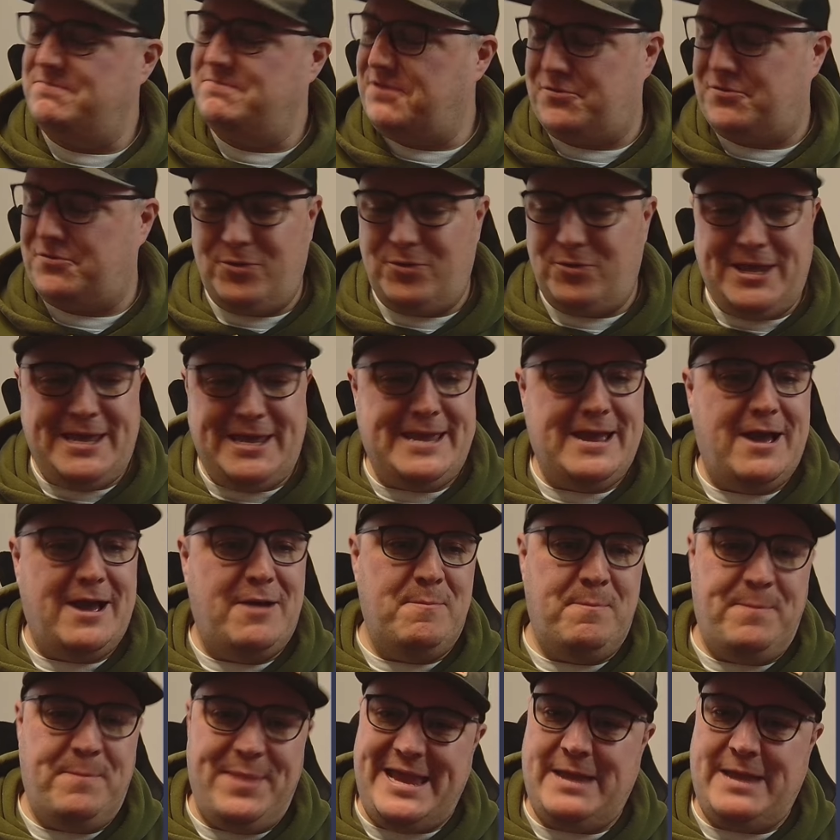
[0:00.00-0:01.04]
3
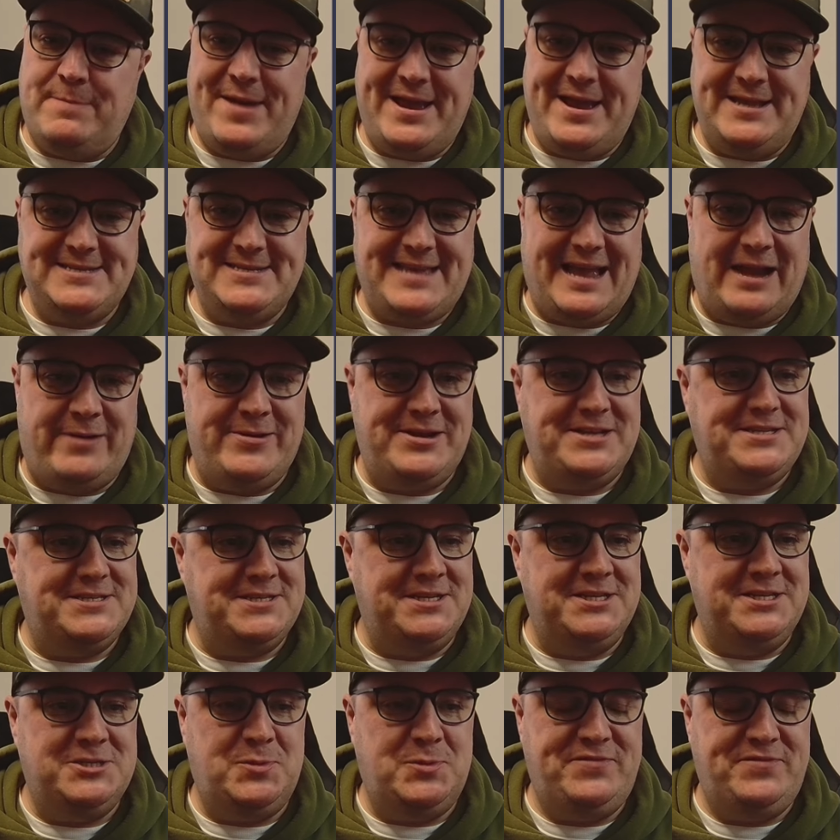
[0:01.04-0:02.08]
big base
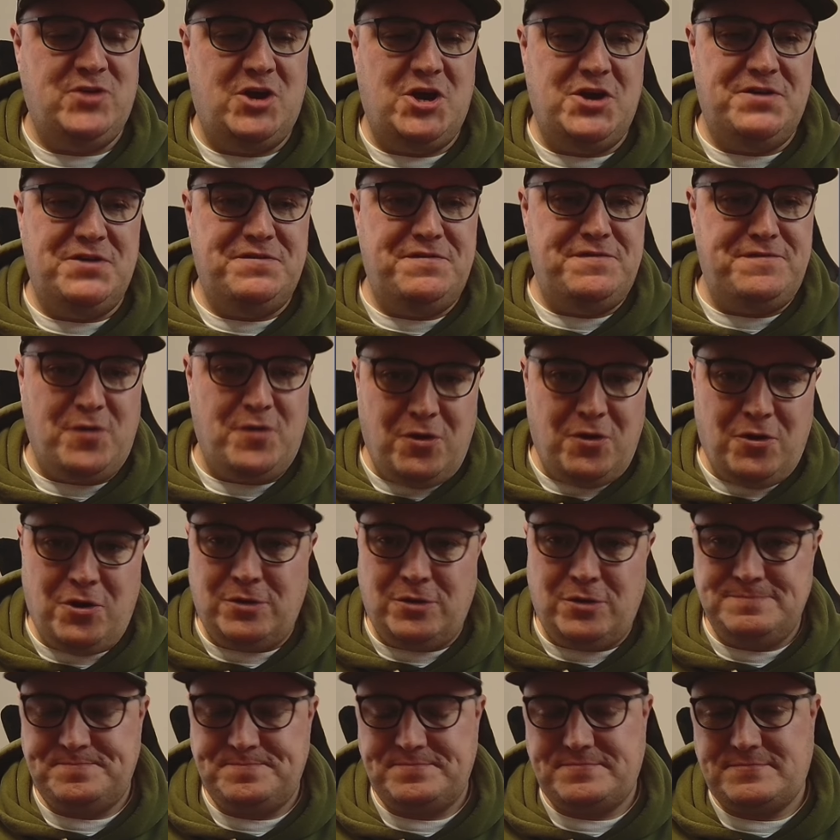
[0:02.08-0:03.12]
characters. We've got a
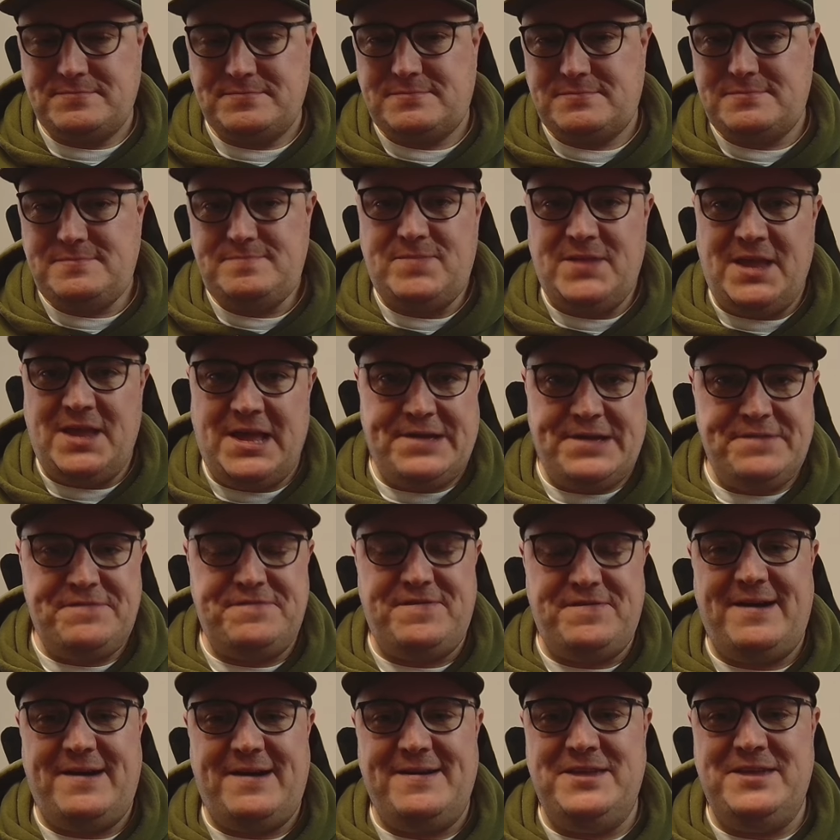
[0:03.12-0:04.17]
4, a
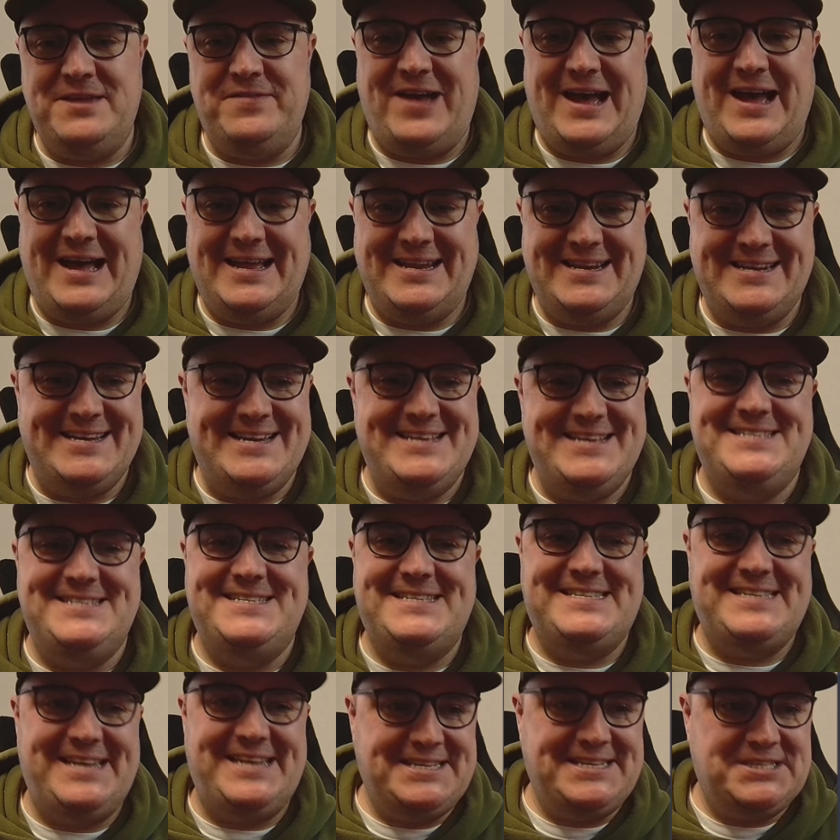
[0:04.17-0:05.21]
5, and a
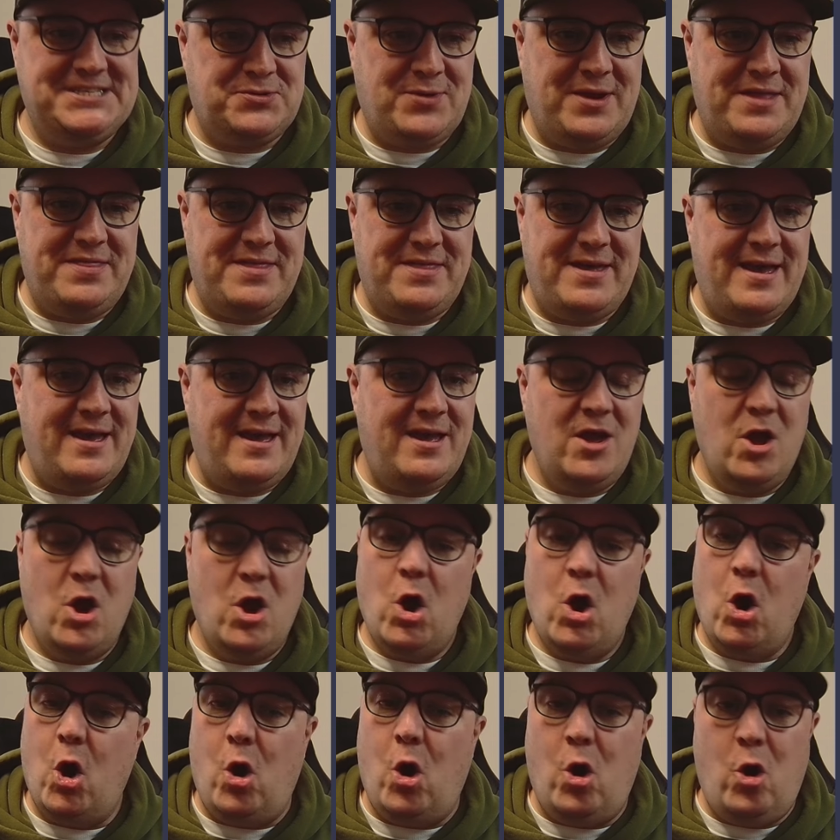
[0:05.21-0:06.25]
6 threat there.
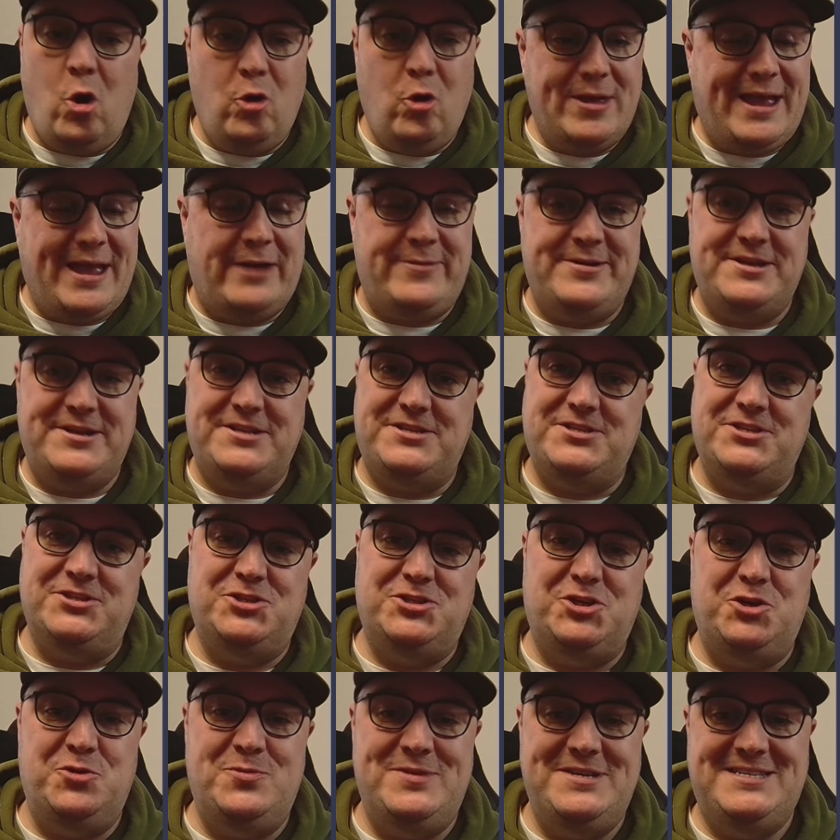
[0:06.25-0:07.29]
All
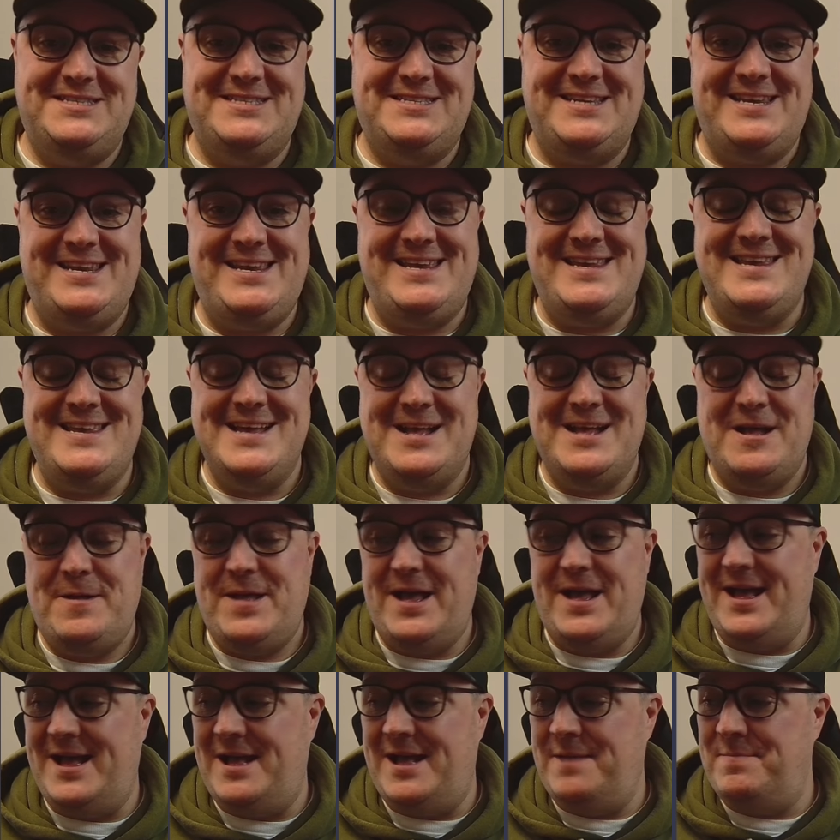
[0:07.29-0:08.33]
characters who we see
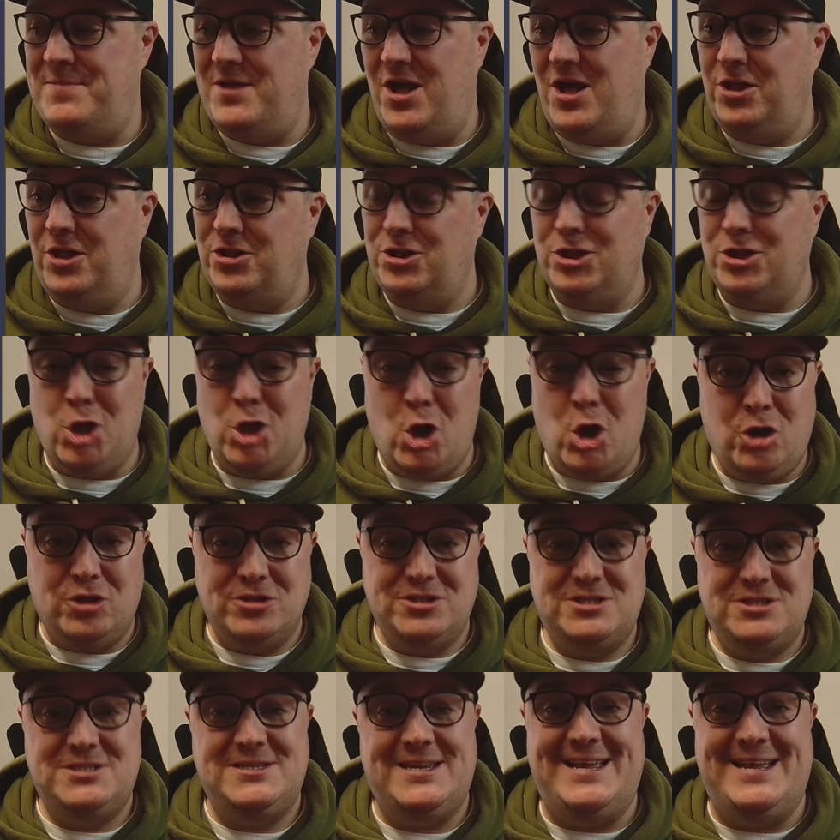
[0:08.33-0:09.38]
a
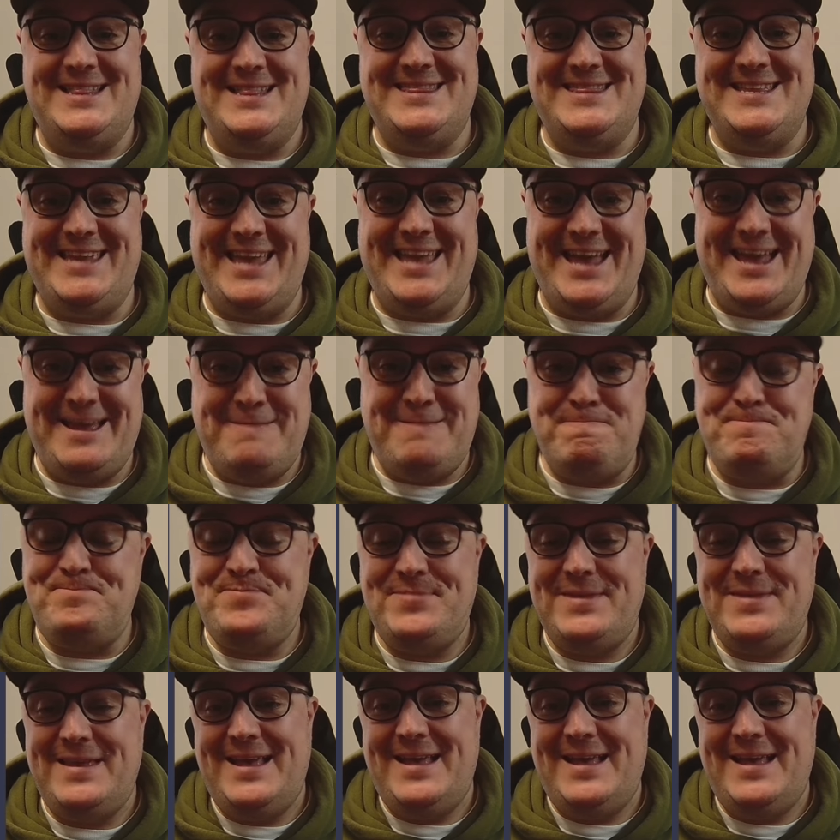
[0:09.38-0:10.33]
lot in the game.